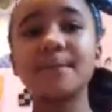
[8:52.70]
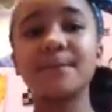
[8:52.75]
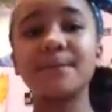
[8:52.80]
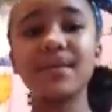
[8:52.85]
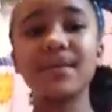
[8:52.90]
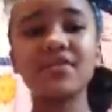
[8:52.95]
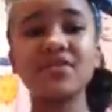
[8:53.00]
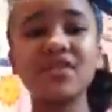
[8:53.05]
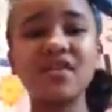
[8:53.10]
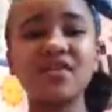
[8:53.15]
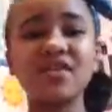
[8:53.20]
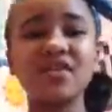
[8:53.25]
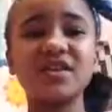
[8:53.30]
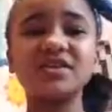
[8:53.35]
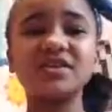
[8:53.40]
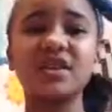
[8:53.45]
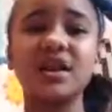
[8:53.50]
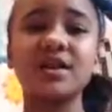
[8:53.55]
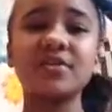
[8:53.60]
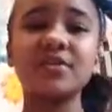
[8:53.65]
But then
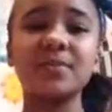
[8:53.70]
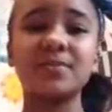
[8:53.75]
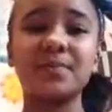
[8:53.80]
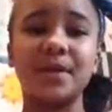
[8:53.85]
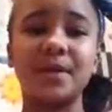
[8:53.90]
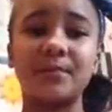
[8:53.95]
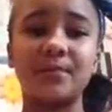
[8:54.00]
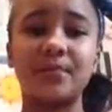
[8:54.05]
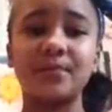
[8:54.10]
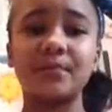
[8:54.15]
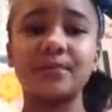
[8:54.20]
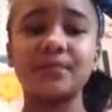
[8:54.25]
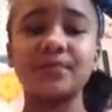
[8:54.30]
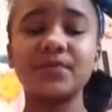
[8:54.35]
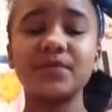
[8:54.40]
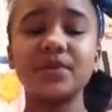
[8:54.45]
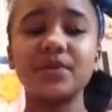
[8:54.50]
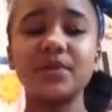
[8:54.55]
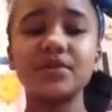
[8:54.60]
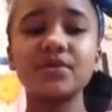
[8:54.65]
there's other people
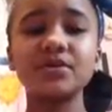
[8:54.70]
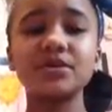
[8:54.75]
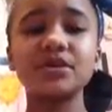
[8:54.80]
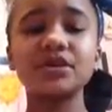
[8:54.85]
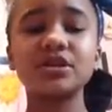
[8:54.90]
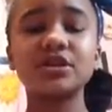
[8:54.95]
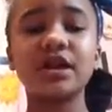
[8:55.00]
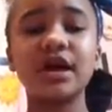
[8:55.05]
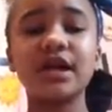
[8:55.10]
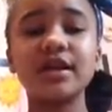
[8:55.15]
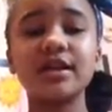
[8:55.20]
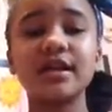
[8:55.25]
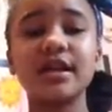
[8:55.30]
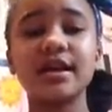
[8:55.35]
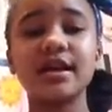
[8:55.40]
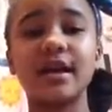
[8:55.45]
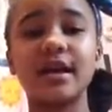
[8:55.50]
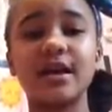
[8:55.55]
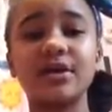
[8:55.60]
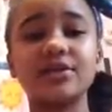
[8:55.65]
who just try
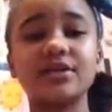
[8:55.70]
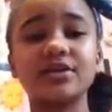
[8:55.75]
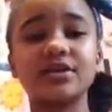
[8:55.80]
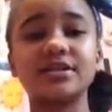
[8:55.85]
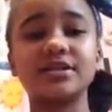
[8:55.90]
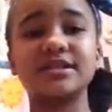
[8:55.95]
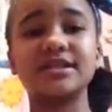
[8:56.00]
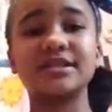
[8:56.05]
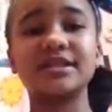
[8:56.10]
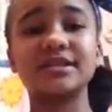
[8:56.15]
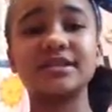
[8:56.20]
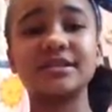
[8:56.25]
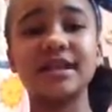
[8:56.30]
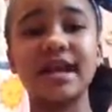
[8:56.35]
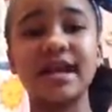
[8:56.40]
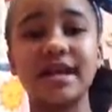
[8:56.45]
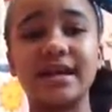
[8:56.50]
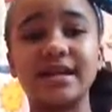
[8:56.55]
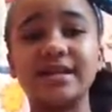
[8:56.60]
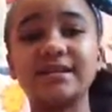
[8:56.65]
to
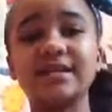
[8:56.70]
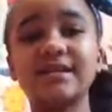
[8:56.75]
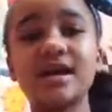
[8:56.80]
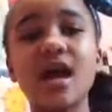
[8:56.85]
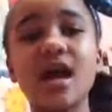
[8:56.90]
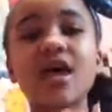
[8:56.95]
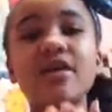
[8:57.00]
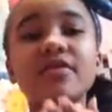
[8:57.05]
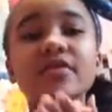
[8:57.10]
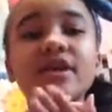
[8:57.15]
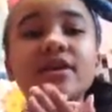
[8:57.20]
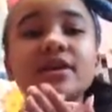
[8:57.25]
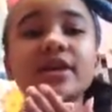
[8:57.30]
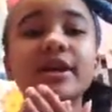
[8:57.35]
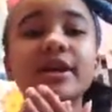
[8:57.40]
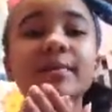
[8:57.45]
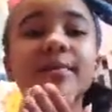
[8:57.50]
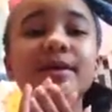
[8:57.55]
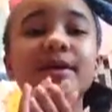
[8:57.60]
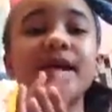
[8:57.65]
understand. They
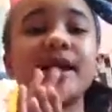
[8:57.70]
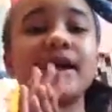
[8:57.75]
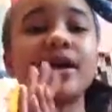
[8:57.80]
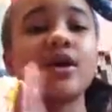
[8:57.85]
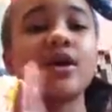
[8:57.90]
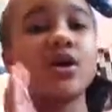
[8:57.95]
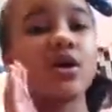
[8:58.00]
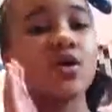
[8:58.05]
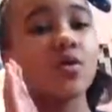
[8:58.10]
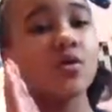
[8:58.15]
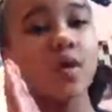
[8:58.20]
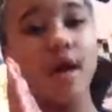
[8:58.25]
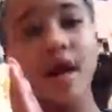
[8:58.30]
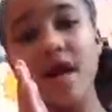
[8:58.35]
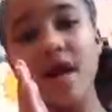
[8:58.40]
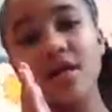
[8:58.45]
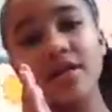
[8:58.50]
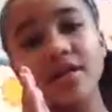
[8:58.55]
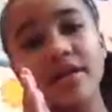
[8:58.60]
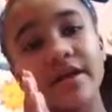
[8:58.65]
try to be
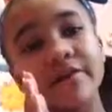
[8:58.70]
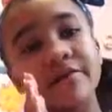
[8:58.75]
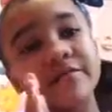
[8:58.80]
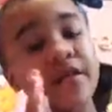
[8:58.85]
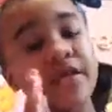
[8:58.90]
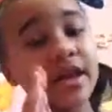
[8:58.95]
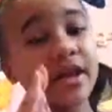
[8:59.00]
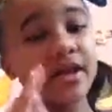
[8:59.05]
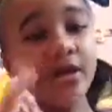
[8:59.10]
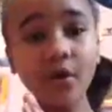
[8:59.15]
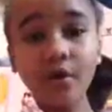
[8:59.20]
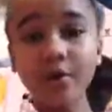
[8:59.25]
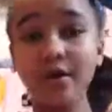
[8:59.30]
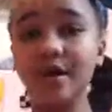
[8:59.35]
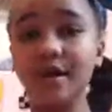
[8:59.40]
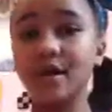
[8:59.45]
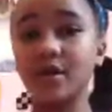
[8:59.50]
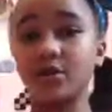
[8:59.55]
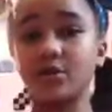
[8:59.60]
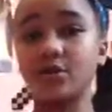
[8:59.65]
well, if they go
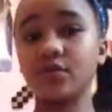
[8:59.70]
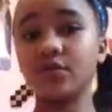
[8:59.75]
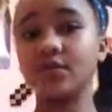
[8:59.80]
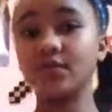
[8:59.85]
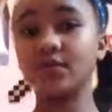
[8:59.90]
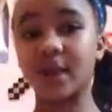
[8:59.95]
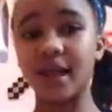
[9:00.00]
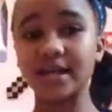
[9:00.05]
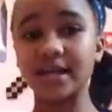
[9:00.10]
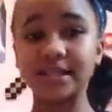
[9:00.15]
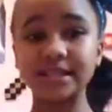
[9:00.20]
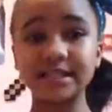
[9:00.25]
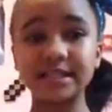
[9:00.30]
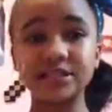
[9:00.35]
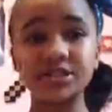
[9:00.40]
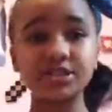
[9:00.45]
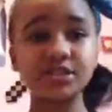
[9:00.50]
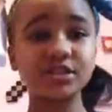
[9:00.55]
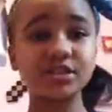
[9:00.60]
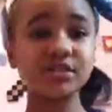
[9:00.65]
and get new friends,
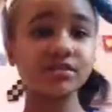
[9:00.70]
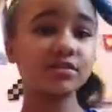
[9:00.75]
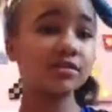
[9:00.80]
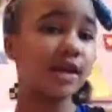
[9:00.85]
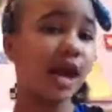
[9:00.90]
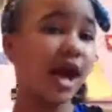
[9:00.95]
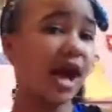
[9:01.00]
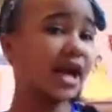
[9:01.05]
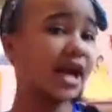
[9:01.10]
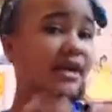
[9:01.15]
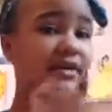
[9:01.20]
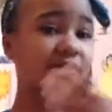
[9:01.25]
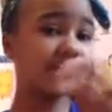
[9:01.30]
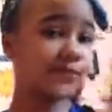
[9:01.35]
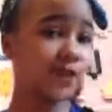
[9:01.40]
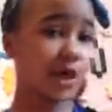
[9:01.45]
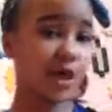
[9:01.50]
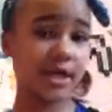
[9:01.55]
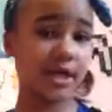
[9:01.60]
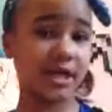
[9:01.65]
they're still kind of
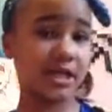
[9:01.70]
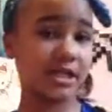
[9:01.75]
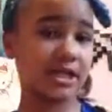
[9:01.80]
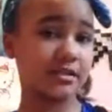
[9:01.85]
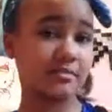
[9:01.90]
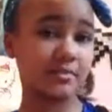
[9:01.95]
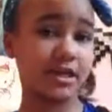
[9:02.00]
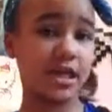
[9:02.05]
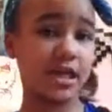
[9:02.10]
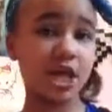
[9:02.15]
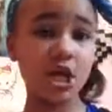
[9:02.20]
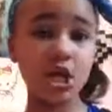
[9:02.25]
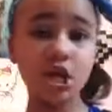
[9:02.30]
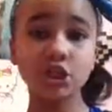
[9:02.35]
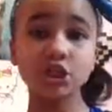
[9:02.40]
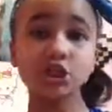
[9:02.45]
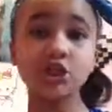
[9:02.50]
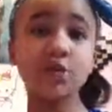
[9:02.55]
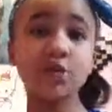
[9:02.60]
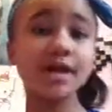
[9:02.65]
talking to me,
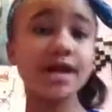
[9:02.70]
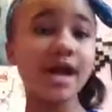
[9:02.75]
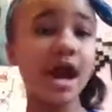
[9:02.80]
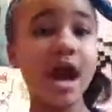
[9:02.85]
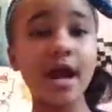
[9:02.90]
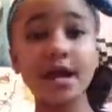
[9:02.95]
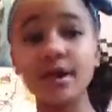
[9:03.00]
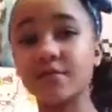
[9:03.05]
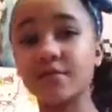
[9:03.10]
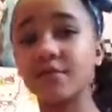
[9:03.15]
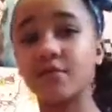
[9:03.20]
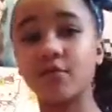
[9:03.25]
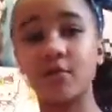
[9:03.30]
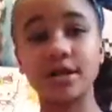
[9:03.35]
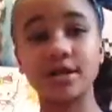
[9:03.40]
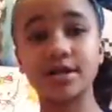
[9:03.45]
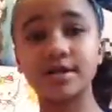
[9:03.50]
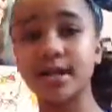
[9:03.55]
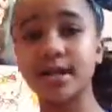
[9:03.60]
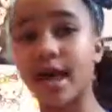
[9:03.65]
so it kind of
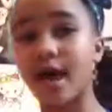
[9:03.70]
works